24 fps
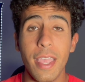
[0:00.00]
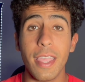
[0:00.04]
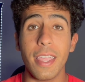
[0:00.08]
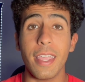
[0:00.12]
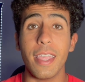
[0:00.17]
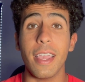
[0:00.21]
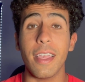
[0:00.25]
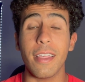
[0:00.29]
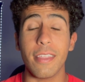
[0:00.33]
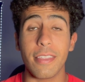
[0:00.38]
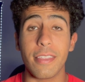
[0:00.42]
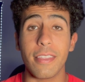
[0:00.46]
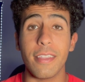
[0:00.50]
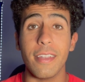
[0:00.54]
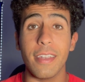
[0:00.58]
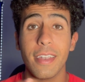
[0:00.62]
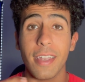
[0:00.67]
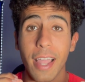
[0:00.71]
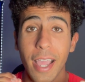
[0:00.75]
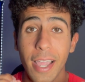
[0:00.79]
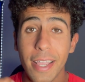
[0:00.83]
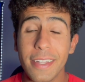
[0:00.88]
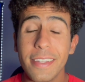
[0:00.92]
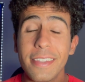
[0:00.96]
Yes,
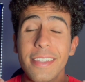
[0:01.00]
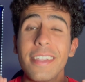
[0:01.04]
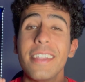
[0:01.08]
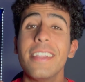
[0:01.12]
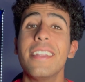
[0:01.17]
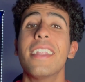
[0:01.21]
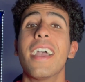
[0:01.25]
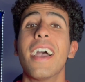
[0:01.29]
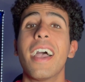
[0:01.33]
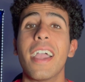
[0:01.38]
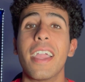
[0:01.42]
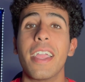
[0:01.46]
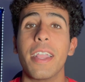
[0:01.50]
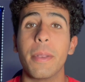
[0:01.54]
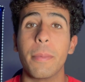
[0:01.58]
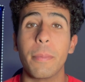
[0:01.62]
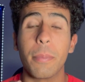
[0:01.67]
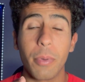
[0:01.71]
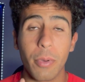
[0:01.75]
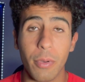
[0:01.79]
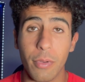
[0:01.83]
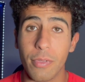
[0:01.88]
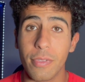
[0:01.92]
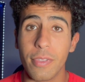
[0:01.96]

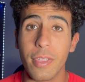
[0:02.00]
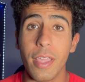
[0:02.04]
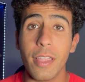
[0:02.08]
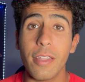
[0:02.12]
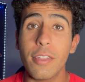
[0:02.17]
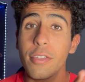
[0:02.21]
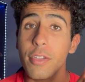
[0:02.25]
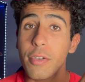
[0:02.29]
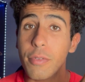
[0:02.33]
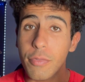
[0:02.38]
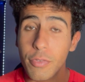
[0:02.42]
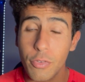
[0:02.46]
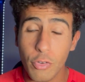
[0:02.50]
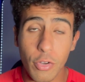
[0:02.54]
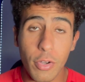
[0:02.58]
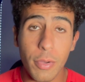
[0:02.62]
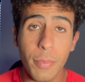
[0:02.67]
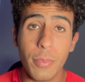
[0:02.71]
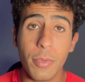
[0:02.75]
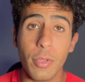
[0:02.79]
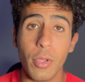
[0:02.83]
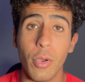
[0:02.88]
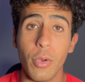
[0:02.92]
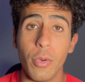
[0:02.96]
99% of
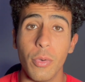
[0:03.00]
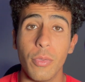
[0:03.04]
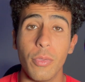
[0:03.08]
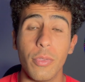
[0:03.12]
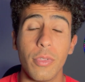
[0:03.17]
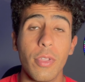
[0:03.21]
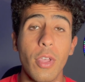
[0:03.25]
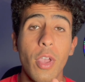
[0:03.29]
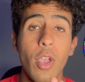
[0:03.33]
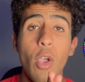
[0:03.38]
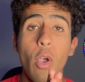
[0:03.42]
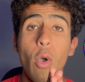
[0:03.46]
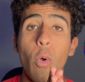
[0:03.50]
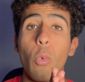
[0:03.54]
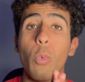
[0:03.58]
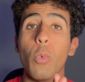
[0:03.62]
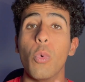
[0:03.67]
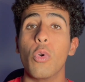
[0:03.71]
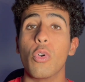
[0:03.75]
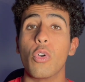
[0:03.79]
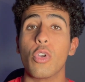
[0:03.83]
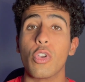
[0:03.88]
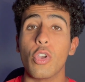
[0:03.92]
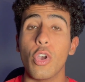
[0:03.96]
cryptos
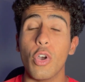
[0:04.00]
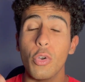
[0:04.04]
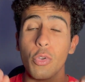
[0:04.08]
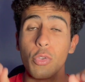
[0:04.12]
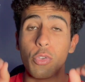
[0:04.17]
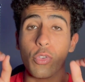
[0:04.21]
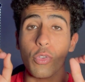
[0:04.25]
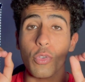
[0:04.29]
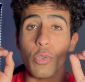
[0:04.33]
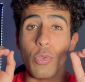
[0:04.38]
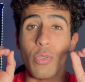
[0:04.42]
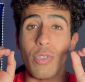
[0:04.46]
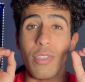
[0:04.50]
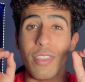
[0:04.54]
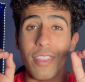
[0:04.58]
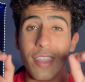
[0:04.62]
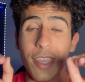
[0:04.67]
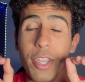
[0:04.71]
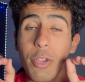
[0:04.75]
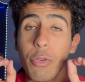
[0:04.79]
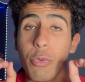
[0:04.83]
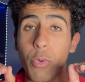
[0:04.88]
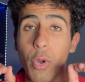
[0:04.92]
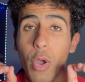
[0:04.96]
will go to
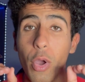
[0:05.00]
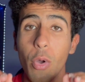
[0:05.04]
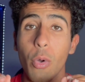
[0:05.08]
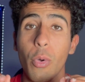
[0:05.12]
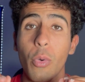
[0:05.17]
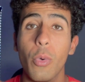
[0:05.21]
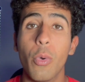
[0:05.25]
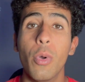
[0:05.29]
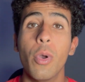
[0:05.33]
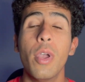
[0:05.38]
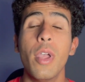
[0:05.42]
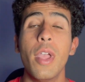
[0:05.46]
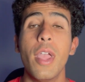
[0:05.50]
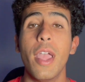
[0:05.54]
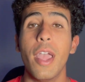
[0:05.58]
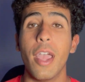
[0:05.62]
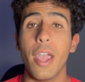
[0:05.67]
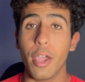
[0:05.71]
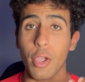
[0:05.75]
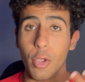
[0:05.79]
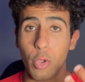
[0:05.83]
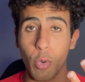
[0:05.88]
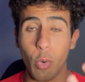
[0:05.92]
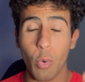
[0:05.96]
zero,
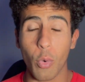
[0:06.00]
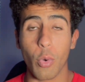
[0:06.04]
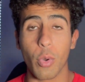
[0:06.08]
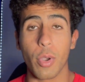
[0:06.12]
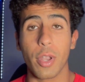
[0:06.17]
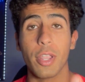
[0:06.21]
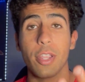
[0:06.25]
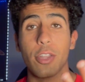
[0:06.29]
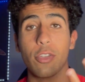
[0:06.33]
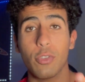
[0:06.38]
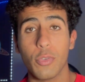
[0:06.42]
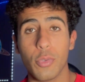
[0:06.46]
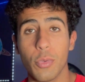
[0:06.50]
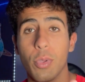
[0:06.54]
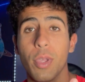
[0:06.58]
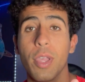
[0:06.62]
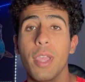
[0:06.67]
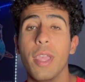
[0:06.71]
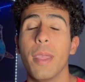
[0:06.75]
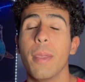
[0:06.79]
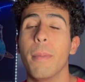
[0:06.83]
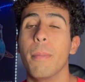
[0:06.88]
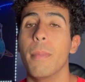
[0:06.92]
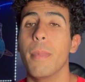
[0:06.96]
according to
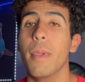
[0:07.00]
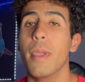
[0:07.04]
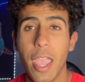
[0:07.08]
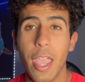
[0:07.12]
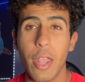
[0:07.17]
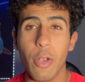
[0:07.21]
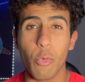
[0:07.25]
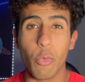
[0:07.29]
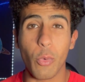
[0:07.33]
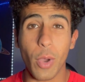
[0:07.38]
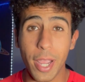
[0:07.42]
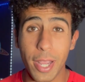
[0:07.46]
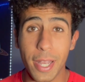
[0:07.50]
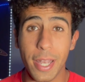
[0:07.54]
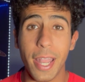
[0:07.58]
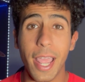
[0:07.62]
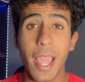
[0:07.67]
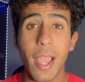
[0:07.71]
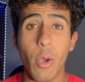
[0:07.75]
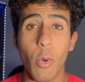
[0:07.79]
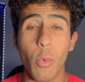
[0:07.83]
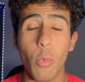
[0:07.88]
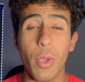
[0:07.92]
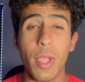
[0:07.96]
him. And right
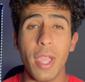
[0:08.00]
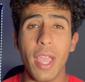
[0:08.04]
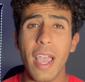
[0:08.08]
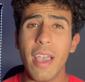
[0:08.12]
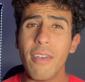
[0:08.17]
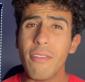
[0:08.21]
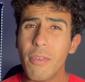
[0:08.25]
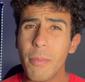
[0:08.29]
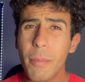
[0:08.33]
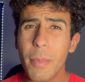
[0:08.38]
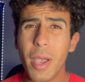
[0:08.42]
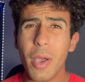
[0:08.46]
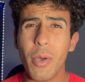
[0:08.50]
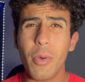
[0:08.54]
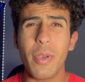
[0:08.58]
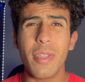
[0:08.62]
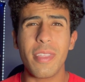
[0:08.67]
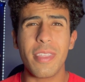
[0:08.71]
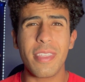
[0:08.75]
now, we have about